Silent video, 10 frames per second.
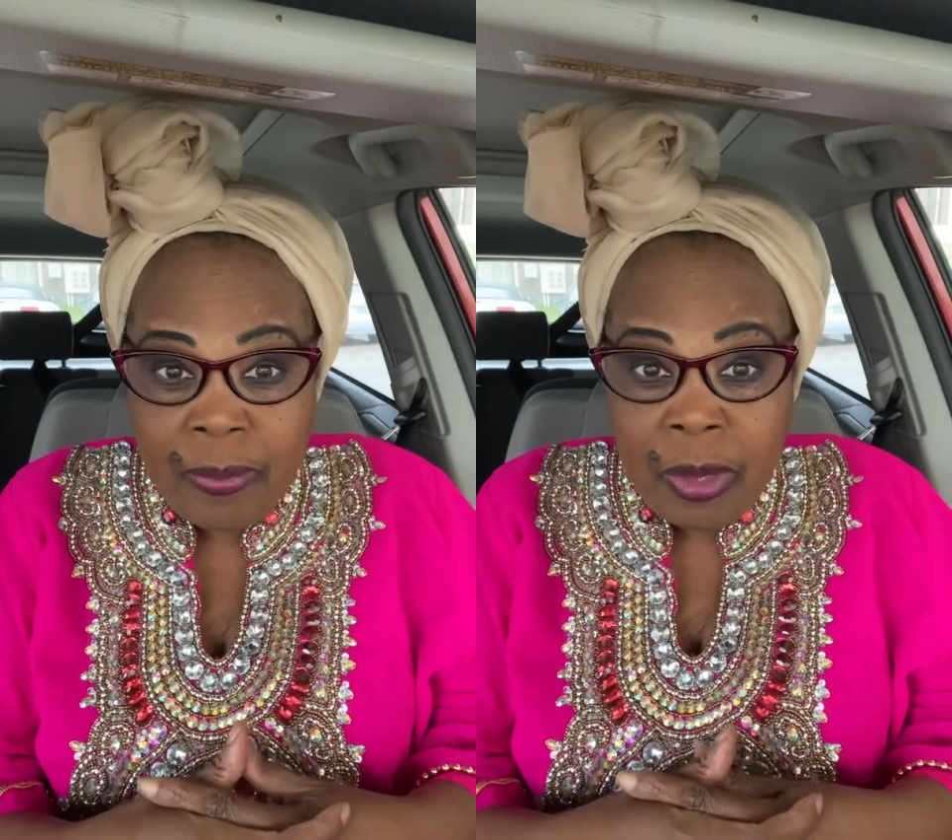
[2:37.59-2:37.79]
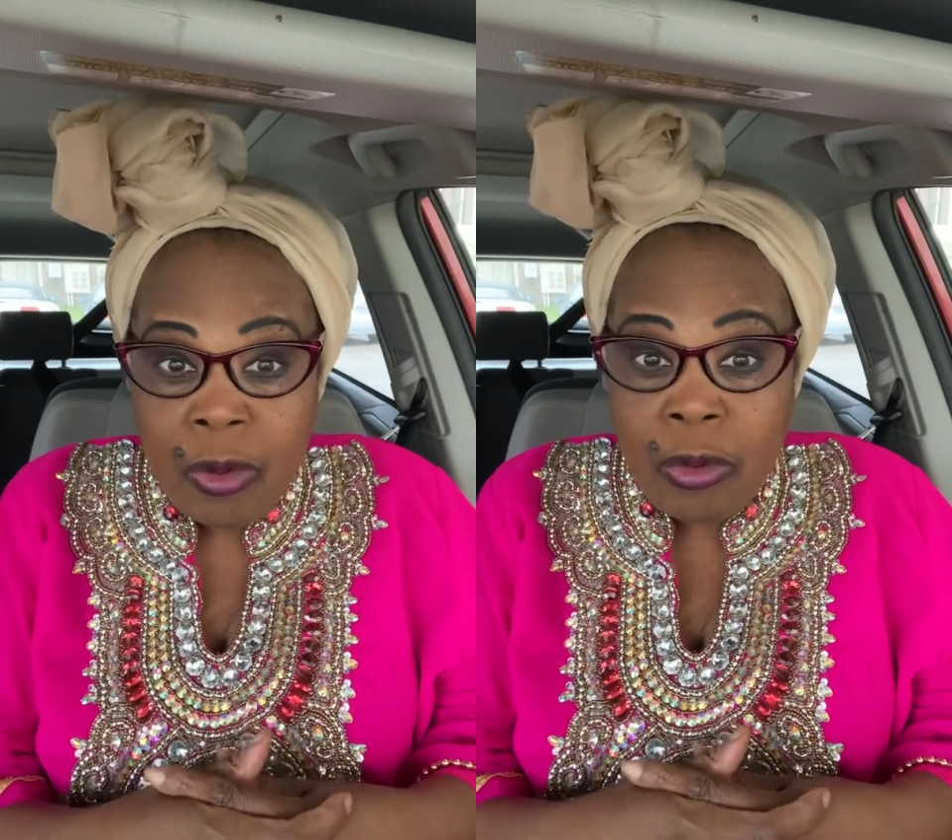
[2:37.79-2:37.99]

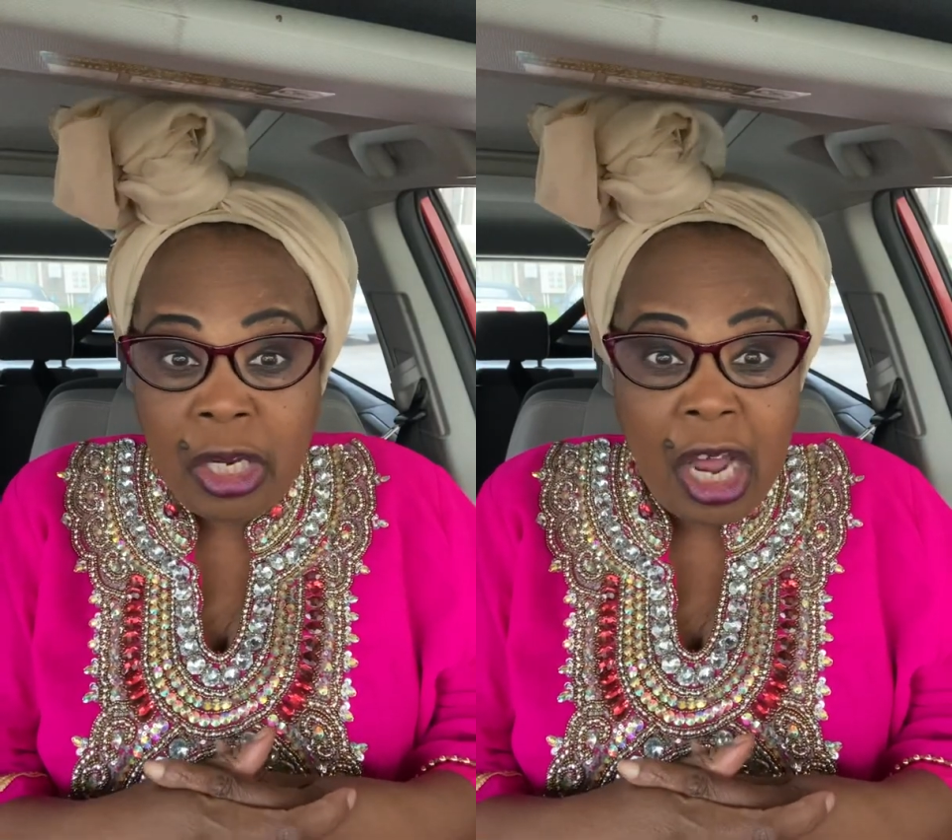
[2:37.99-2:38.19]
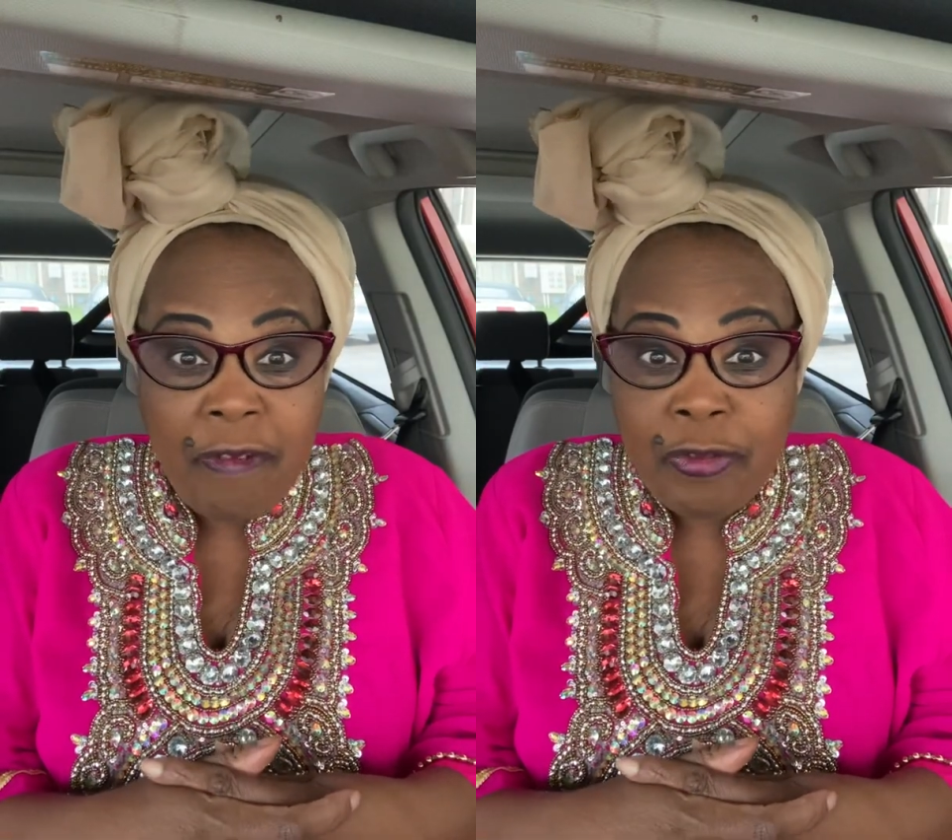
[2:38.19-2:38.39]
who
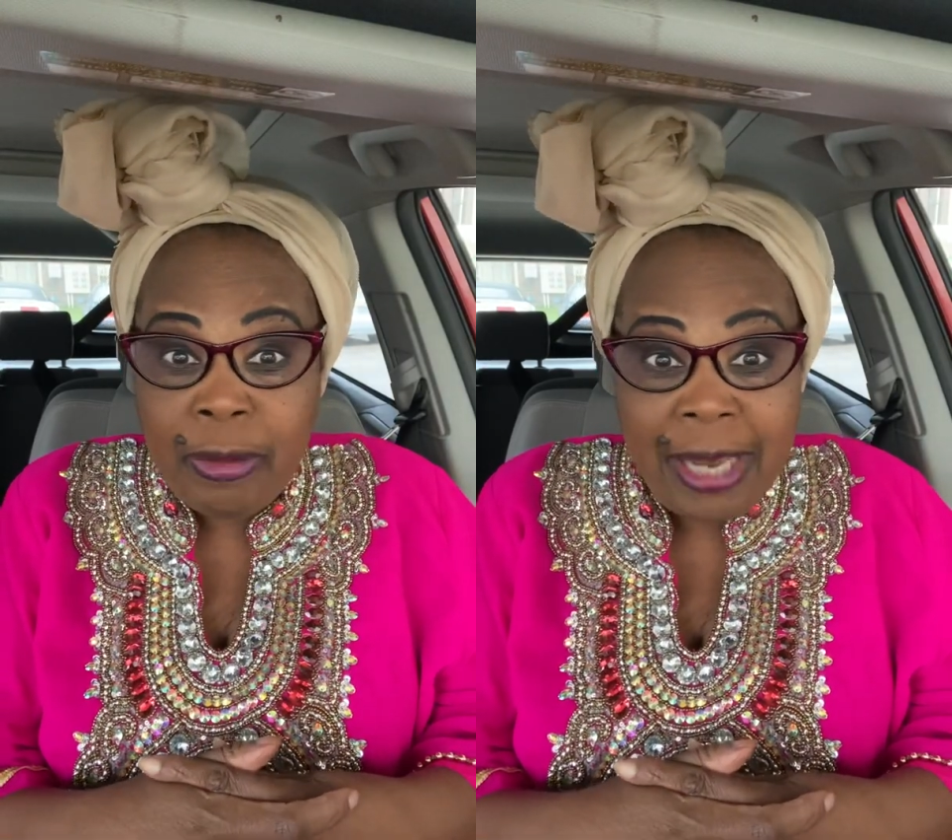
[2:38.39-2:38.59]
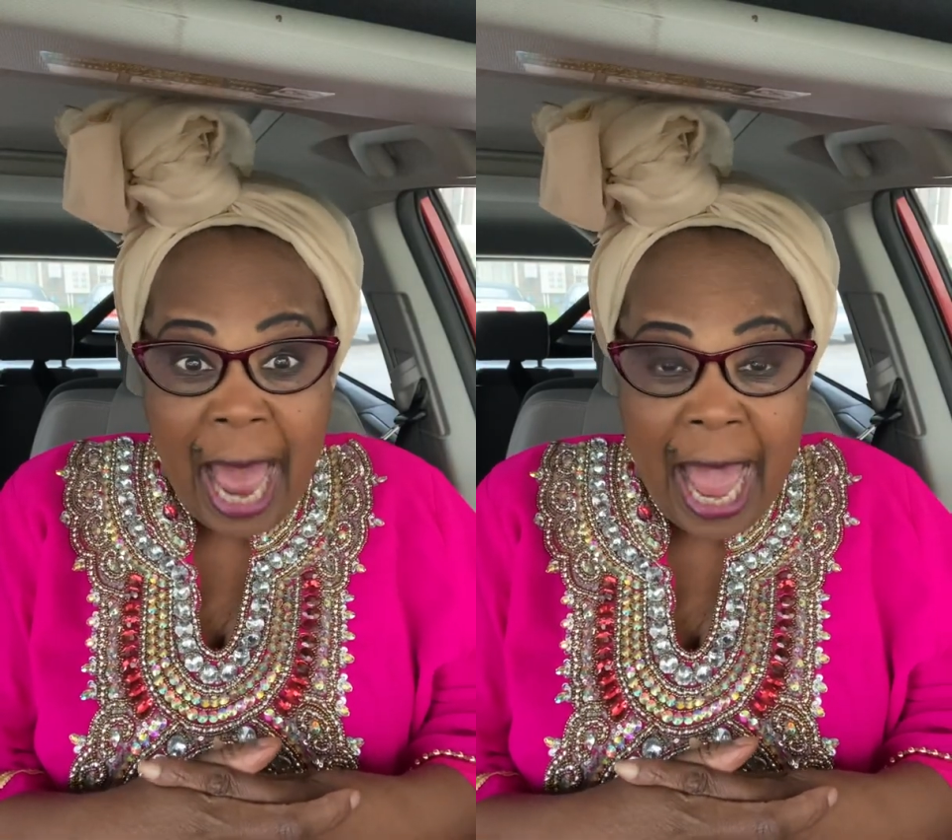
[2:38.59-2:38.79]
loves to
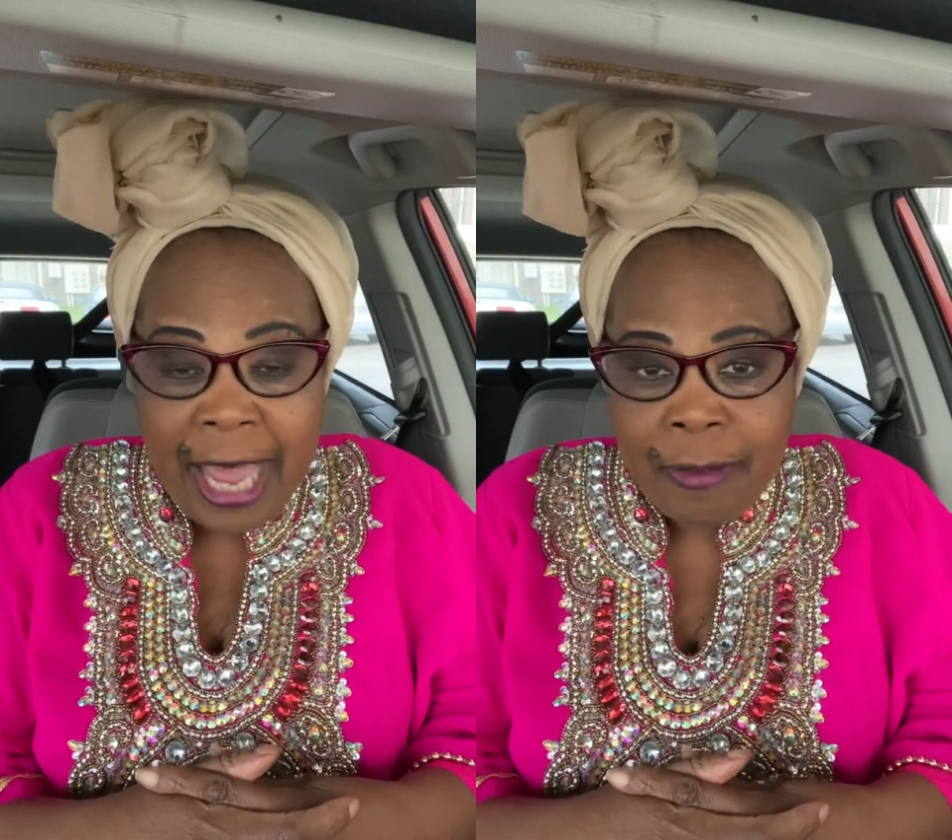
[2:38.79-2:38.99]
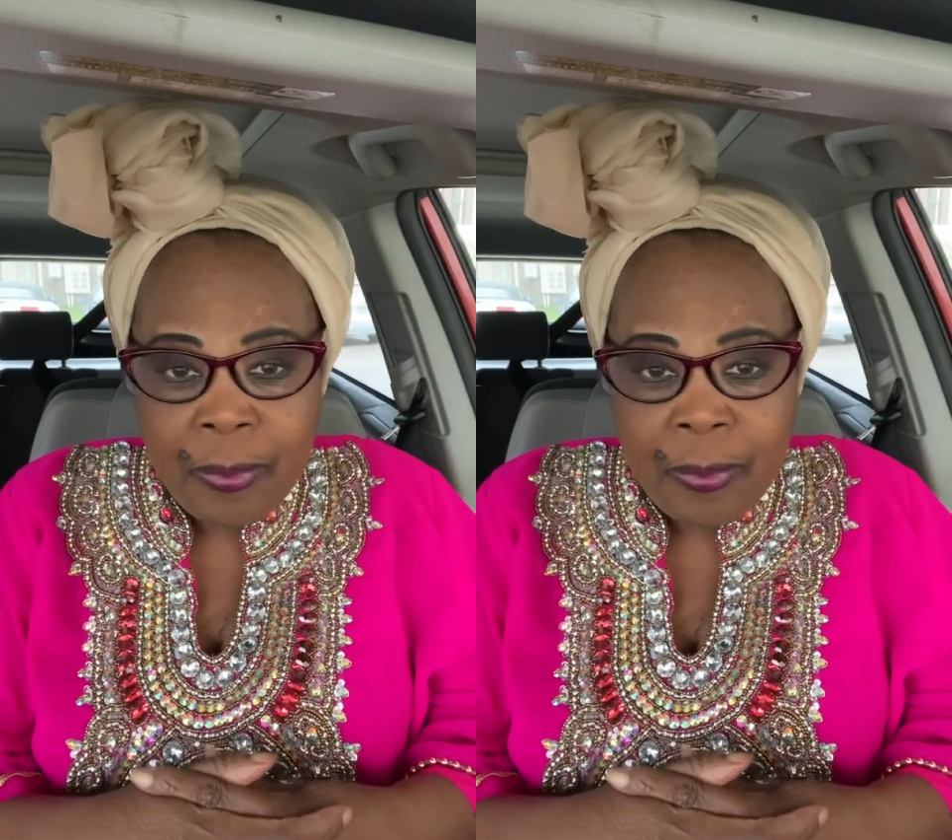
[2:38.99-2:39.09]
lie,